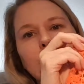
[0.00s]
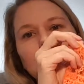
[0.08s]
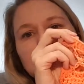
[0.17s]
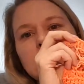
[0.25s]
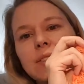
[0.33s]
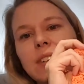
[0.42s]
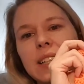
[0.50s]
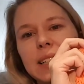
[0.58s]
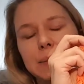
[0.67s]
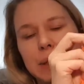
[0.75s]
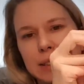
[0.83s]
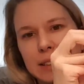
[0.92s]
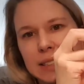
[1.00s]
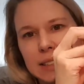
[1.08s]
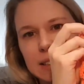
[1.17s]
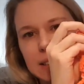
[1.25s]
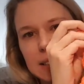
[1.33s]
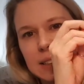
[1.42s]
What's funny about
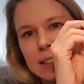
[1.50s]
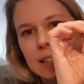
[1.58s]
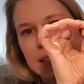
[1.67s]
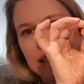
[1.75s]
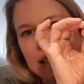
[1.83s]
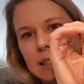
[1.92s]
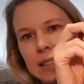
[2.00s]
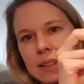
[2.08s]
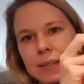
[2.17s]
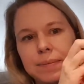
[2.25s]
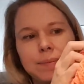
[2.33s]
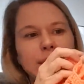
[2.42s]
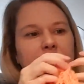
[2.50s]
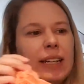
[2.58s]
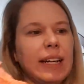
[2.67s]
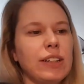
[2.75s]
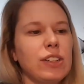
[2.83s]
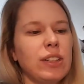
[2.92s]
this is it
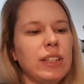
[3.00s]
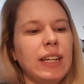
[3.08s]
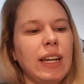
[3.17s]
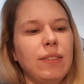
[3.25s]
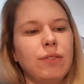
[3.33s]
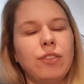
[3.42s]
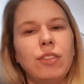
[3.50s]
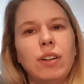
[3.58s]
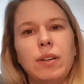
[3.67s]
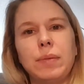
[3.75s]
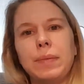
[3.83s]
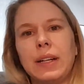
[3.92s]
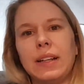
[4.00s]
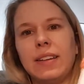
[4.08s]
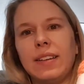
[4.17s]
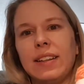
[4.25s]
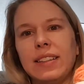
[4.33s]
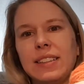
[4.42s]
actually came from
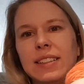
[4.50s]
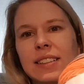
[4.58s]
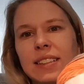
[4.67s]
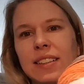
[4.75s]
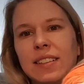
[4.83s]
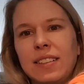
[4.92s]
this